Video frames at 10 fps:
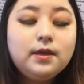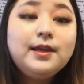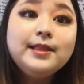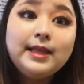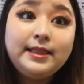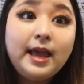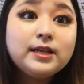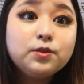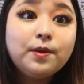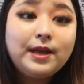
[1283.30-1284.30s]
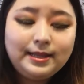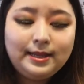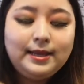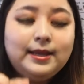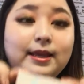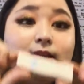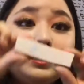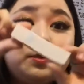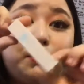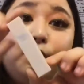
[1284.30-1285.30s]
The next one is
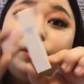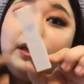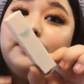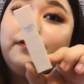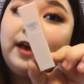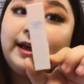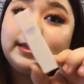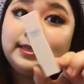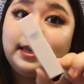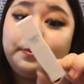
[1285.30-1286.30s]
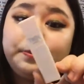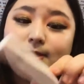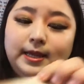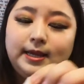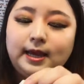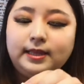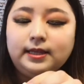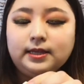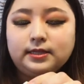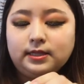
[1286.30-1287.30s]
this Pony FX lipstick. I
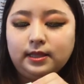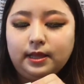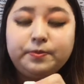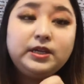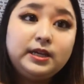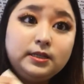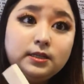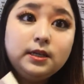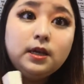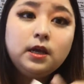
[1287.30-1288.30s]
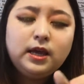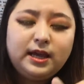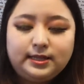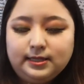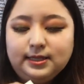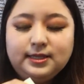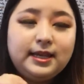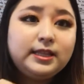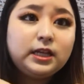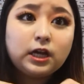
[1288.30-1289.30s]
think it's a lip tint. It doesn't
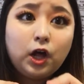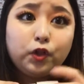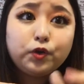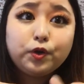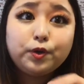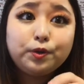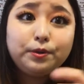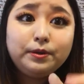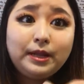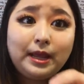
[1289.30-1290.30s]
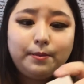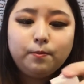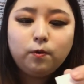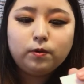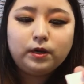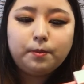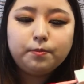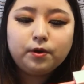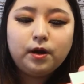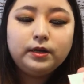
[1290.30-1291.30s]
say the color name or
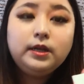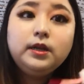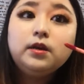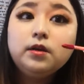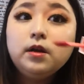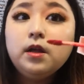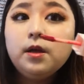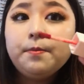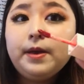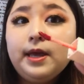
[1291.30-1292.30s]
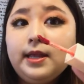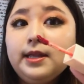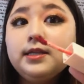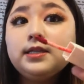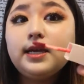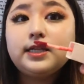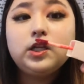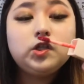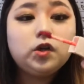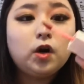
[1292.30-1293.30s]
number on here, but it is like the
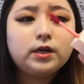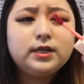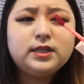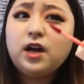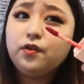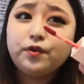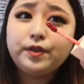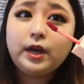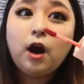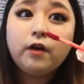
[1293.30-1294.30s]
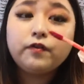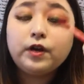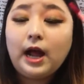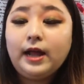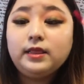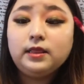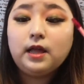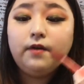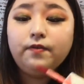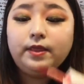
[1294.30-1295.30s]
darkest color they offer. I
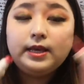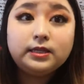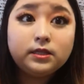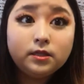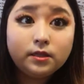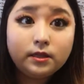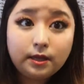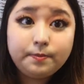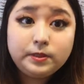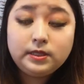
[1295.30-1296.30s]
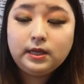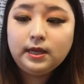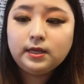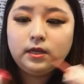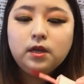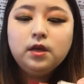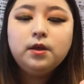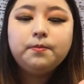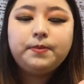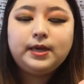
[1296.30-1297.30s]
love this lipstick
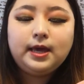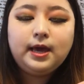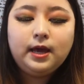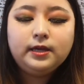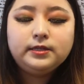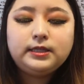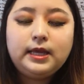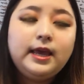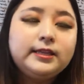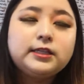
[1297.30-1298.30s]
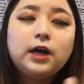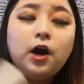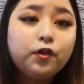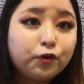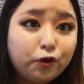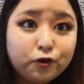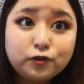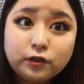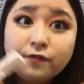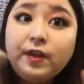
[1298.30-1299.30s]
because its color is
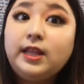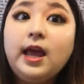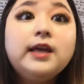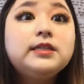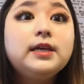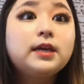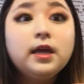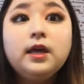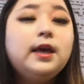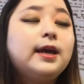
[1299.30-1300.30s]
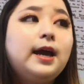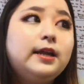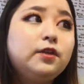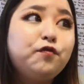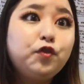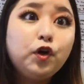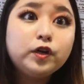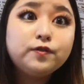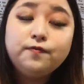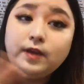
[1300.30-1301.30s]
just fantastic. It kind of
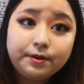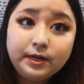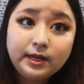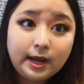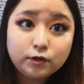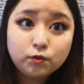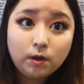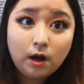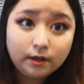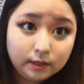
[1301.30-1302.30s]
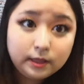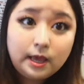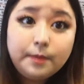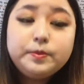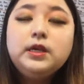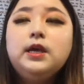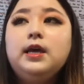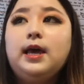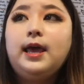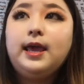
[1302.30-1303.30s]
looks very natural on the lips,
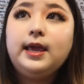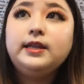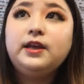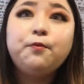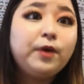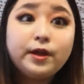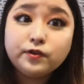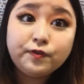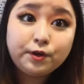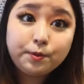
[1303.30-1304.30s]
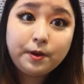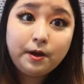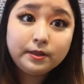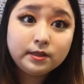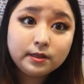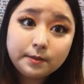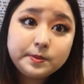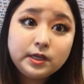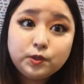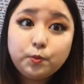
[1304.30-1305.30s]
and it wears very well on the lips
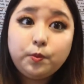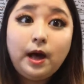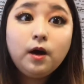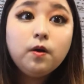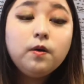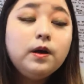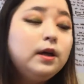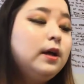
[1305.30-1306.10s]
as well.